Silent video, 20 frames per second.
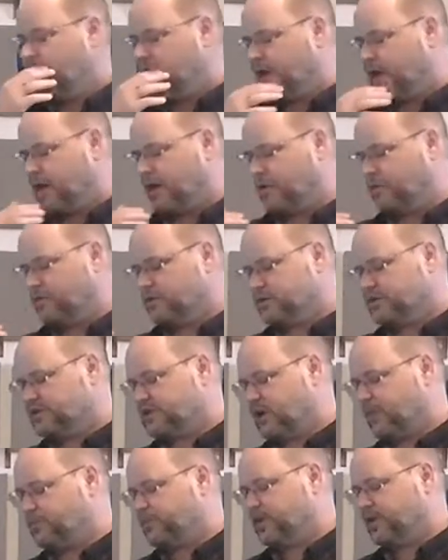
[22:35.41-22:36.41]
Now,
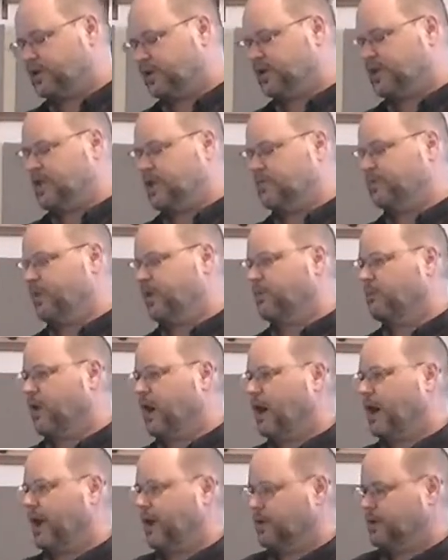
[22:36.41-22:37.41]
something to keep in
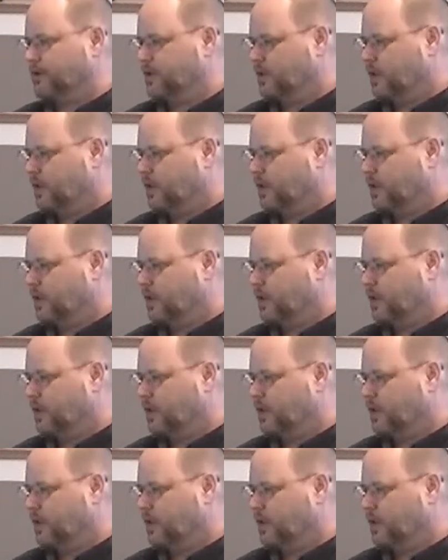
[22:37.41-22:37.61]
mind